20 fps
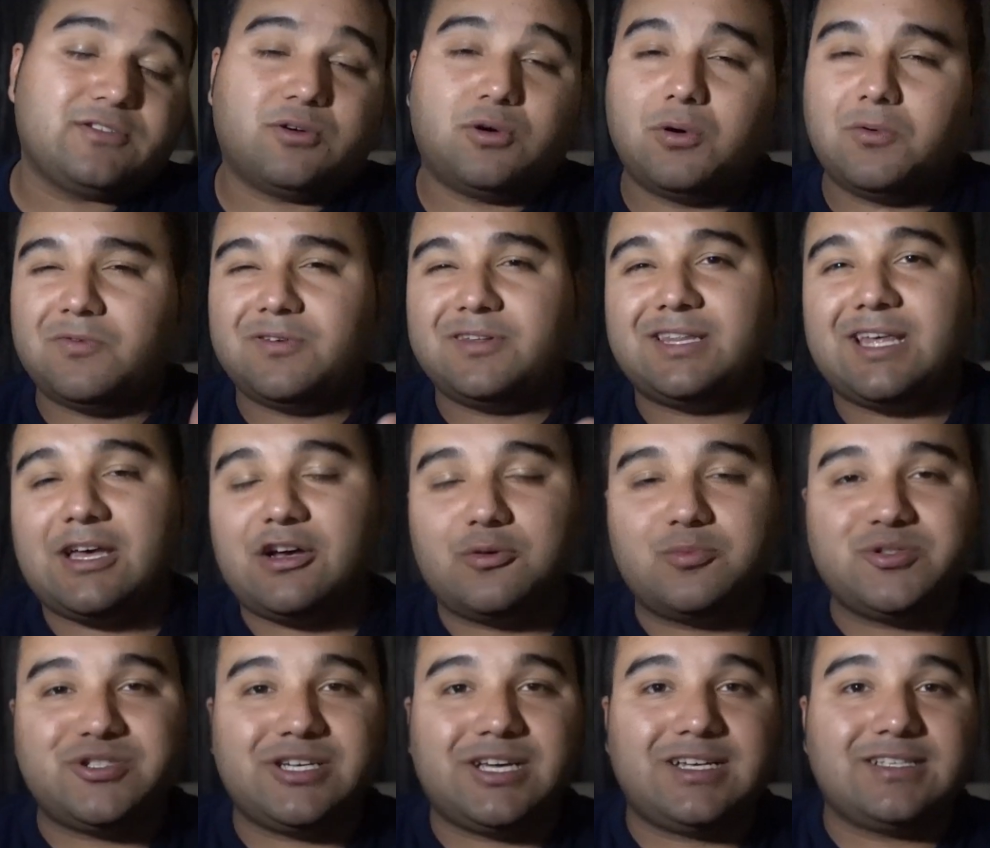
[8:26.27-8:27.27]
So hopefully that
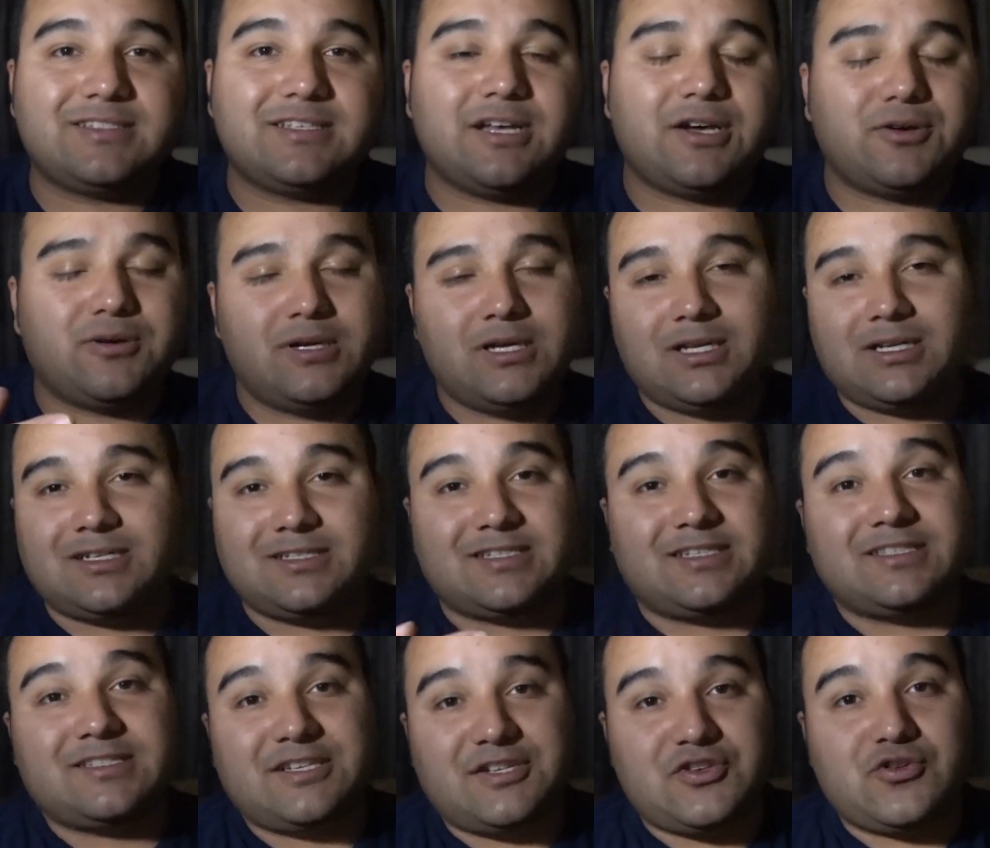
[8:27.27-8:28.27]
helps you guys out. Let's
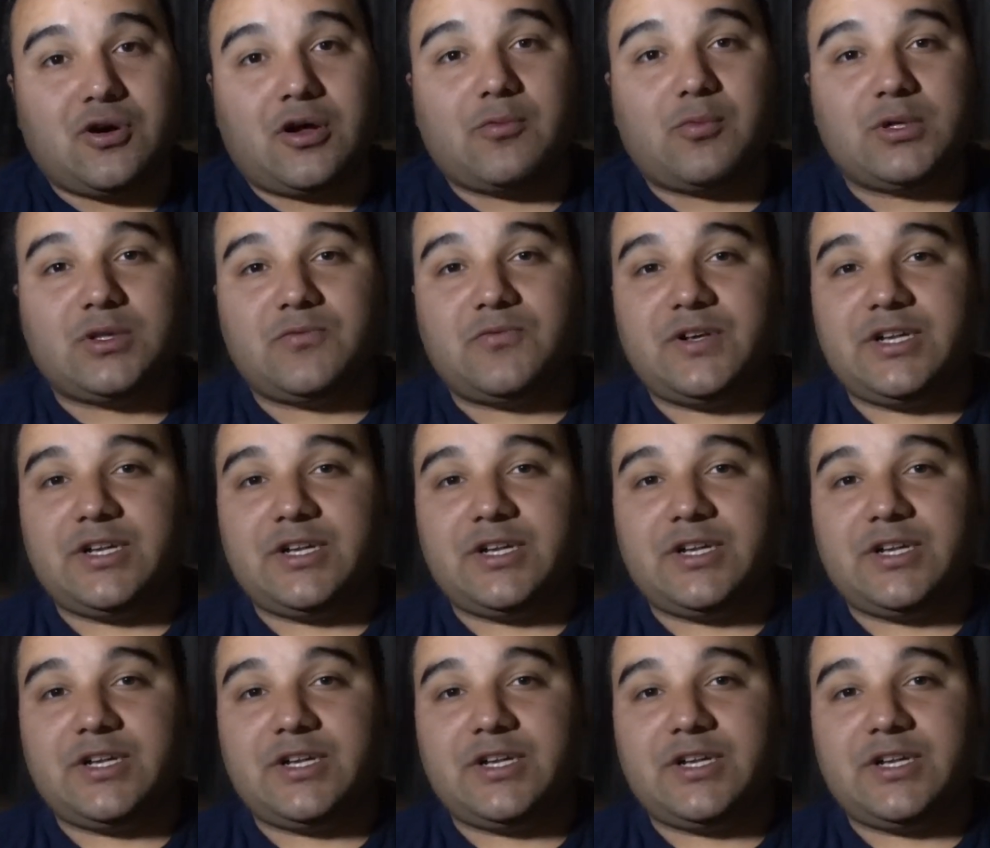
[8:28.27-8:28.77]
continue on with the